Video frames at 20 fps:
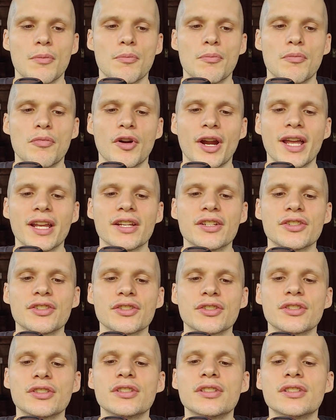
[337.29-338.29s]

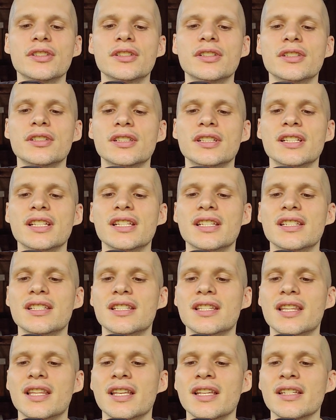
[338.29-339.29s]
Branch
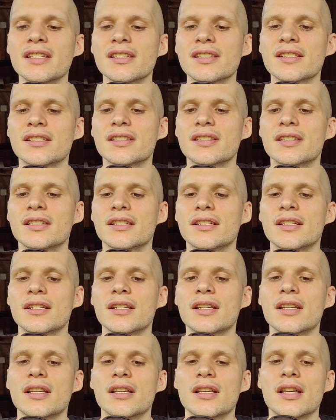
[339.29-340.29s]
is this,
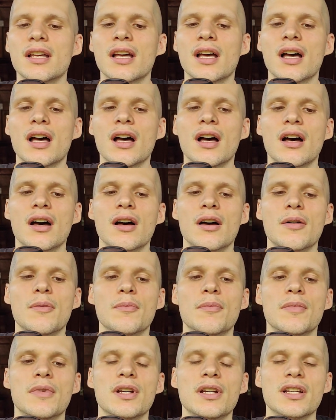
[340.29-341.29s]

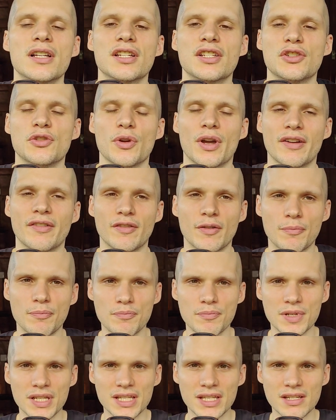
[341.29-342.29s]
because you have a
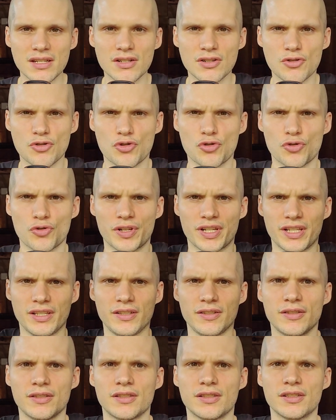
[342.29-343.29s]
big tree,